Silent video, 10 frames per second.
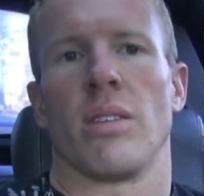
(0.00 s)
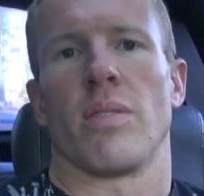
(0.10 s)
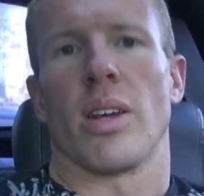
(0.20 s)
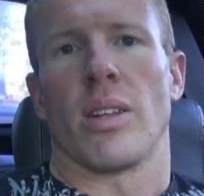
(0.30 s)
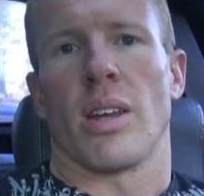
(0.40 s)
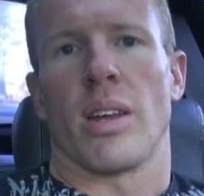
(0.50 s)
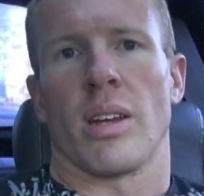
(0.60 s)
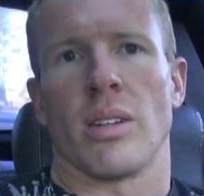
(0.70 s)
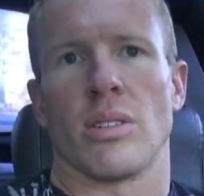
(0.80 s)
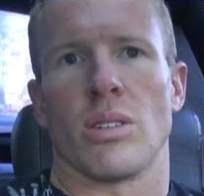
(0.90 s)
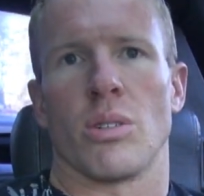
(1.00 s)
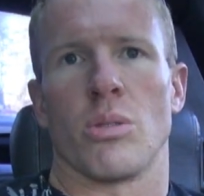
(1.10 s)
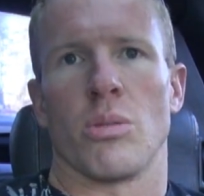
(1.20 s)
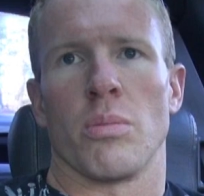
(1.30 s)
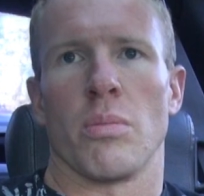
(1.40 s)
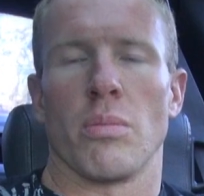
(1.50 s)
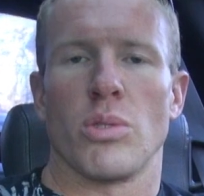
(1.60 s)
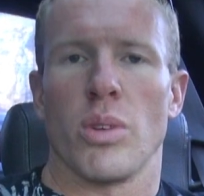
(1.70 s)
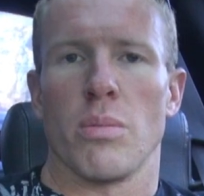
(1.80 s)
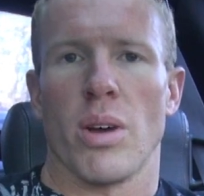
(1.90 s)
Found that out. So
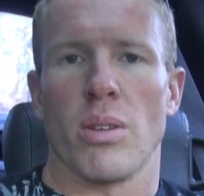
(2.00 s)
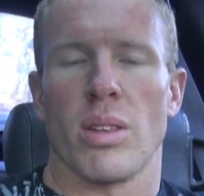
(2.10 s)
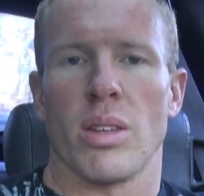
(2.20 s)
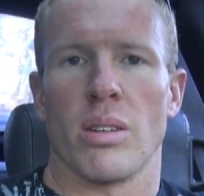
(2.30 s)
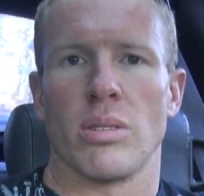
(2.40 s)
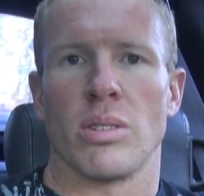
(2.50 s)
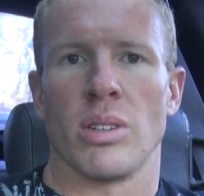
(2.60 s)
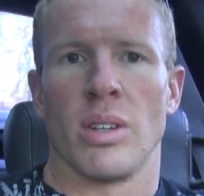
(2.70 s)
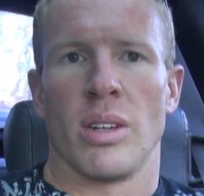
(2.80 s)
between both of those,